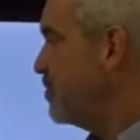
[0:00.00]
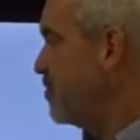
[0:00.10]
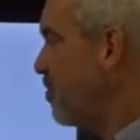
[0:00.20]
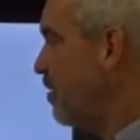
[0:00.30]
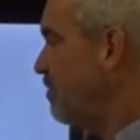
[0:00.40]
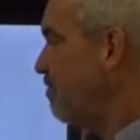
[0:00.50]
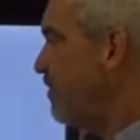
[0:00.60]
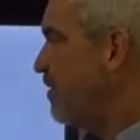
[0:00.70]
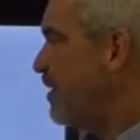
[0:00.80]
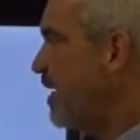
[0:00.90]
short,
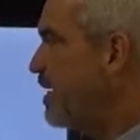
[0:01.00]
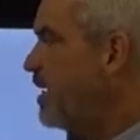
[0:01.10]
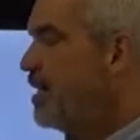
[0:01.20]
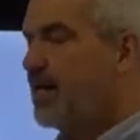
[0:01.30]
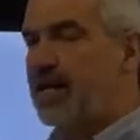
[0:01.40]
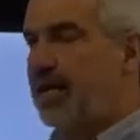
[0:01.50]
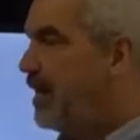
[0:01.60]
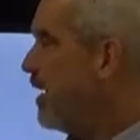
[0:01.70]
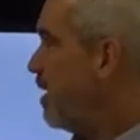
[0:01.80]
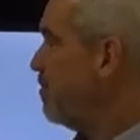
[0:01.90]
okay?
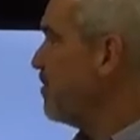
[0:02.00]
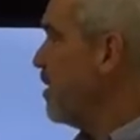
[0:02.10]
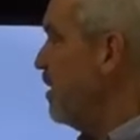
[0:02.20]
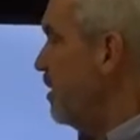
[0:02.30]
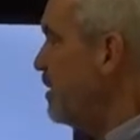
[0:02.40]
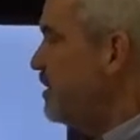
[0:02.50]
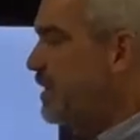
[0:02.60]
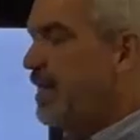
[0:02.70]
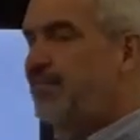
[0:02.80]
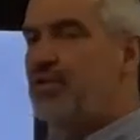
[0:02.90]
And now,
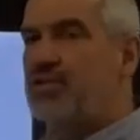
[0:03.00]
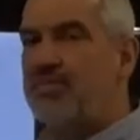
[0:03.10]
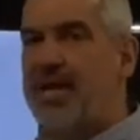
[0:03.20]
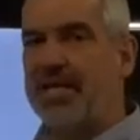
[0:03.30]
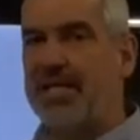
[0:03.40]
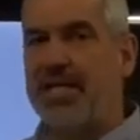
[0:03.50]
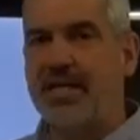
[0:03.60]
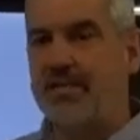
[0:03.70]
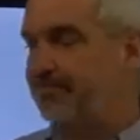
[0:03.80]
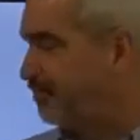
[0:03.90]
to give you some
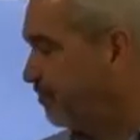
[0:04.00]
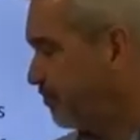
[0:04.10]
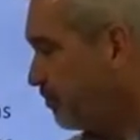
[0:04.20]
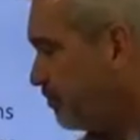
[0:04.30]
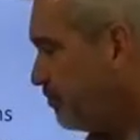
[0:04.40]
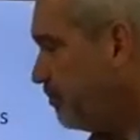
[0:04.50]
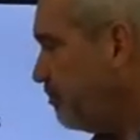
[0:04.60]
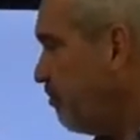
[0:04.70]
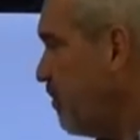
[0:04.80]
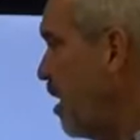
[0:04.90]
idea
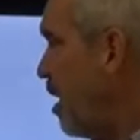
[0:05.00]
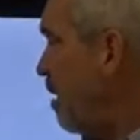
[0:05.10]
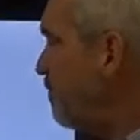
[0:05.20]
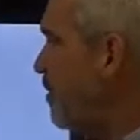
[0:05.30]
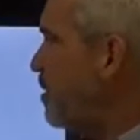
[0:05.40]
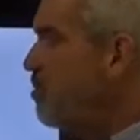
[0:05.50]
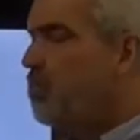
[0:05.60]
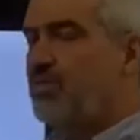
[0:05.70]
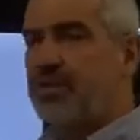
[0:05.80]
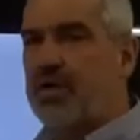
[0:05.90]
of
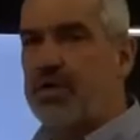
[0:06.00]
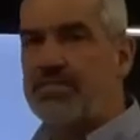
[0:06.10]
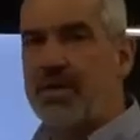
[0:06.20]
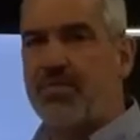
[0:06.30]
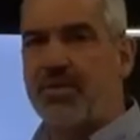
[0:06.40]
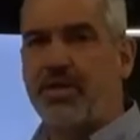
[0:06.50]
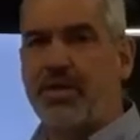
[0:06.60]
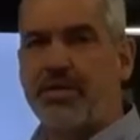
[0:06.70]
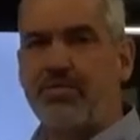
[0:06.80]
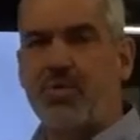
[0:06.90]
what we're talking about,
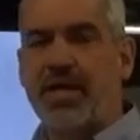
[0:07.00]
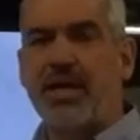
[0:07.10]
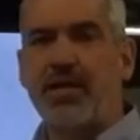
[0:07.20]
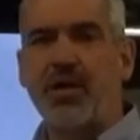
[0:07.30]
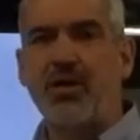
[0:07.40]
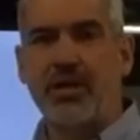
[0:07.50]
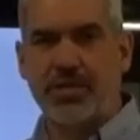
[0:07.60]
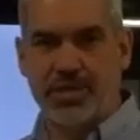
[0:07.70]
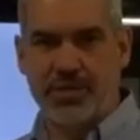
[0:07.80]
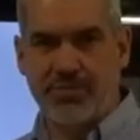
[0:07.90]
what kind of current
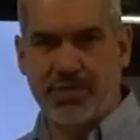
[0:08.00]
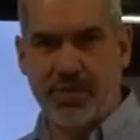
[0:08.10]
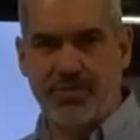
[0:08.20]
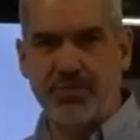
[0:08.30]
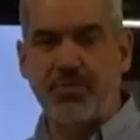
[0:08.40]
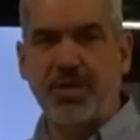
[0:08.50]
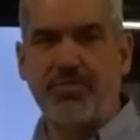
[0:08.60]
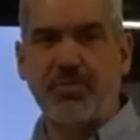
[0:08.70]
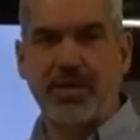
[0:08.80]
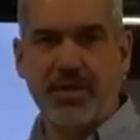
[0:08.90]
is involved
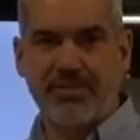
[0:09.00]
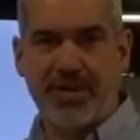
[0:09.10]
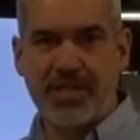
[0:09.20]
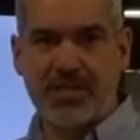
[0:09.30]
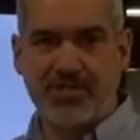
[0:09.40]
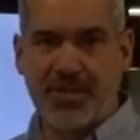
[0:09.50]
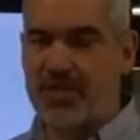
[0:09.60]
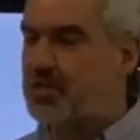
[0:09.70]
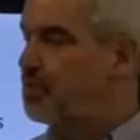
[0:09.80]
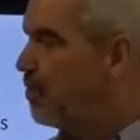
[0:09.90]
whenever we get a
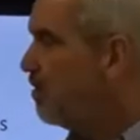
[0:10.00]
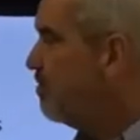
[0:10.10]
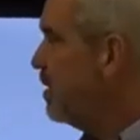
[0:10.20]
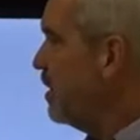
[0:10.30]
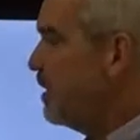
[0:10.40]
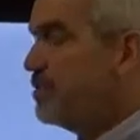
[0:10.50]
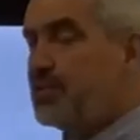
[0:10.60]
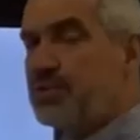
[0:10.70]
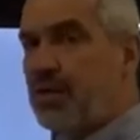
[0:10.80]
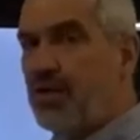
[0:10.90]
phase-to-phase short. Let's
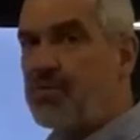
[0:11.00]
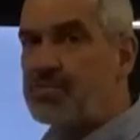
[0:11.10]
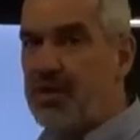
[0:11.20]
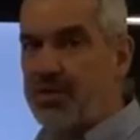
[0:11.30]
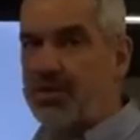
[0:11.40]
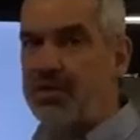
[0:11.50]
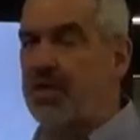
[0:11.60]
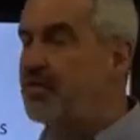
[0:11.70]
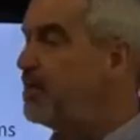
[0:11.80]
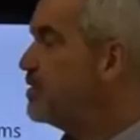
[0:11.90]
use our Ohm's law. You should
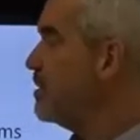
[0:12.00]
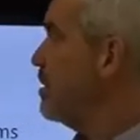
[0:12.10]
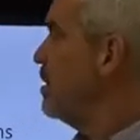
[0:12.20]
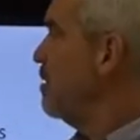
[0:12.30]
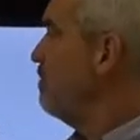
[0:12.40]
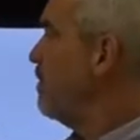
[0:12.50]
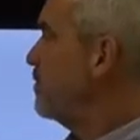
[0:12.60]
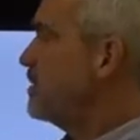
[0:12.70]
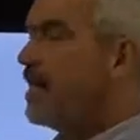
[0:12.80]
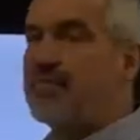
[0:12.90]
know this.
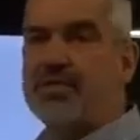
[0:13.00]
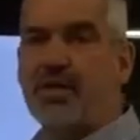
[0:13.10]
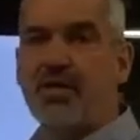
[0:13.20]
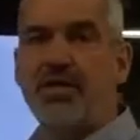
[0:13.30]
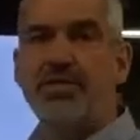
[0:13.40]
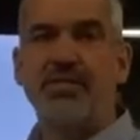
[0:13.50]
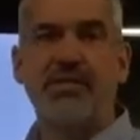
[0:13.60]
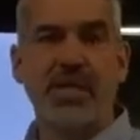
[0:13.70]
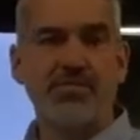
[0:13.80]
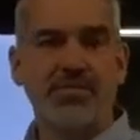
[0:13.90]
Volts times current
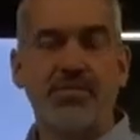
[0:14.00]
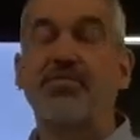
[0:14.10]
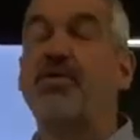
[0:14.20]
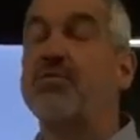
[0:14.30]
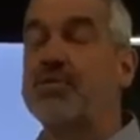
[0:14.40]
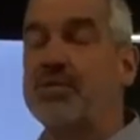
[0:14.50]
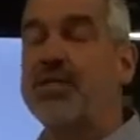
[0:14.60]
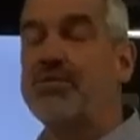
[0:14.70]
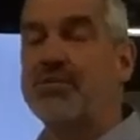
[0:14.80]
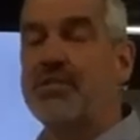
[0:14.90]
times volts is
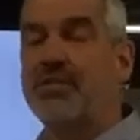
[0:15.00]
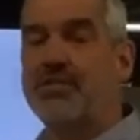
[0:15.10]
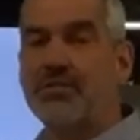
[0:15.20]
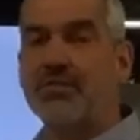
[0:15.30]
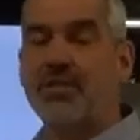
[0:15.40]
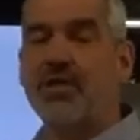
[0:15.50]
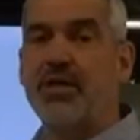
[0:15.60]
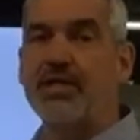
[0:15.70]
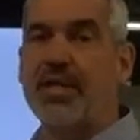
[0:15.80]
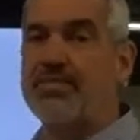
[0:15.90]
equal to
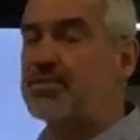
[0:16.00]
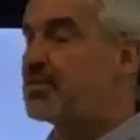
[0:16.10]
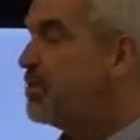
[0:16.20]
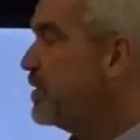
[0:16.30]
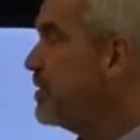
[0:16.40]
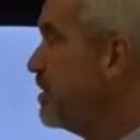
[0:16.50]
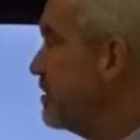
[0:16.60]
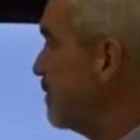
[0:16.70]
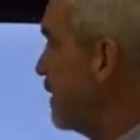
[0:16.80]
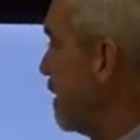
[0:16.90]
current times resistance,
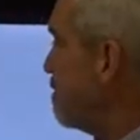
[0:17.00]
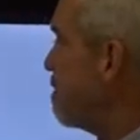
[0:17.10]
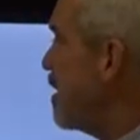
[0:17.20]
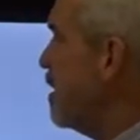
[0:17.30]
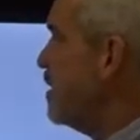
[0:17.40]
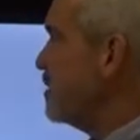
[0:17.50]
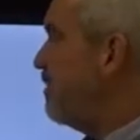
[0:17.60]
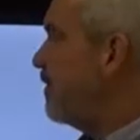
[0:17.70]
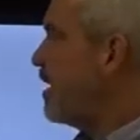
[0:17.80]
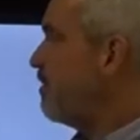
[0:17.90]
okay?
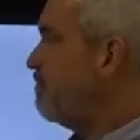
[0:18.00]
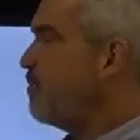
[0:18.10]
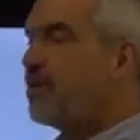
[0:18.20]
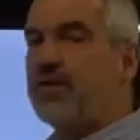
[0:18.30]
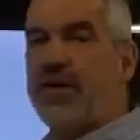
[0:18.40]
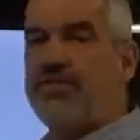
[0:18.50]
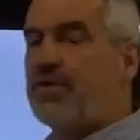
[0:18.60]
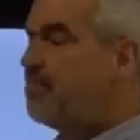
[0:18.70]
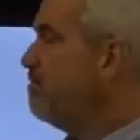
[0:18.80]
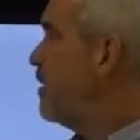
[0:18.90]
So I've got a 480
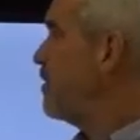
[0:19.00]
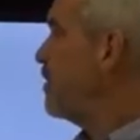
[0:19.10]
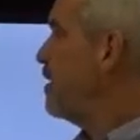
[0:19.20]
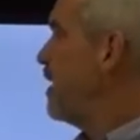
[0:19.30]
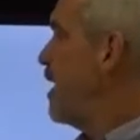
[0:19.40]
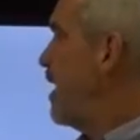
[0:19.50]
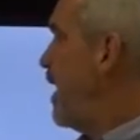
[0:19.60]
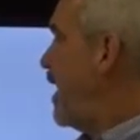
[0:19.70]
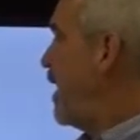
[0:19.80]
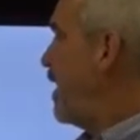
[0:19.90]
volt motor,
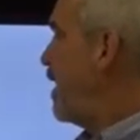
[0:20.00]
and